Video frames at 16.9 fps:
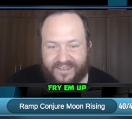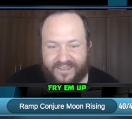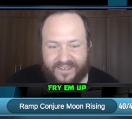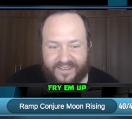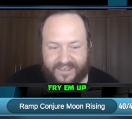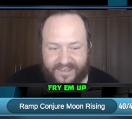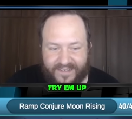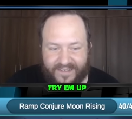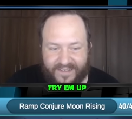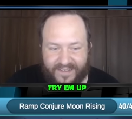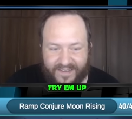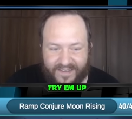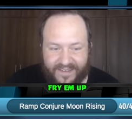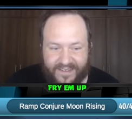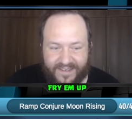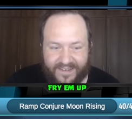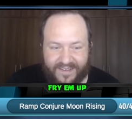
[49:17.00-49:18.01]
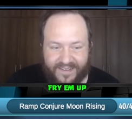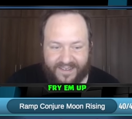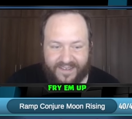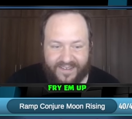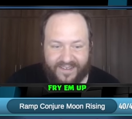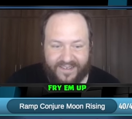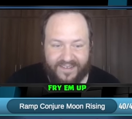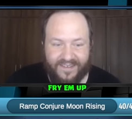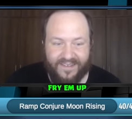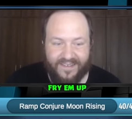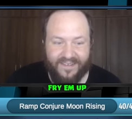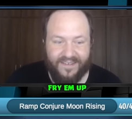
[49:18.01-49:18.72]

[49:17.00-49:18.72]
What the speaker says: (silence)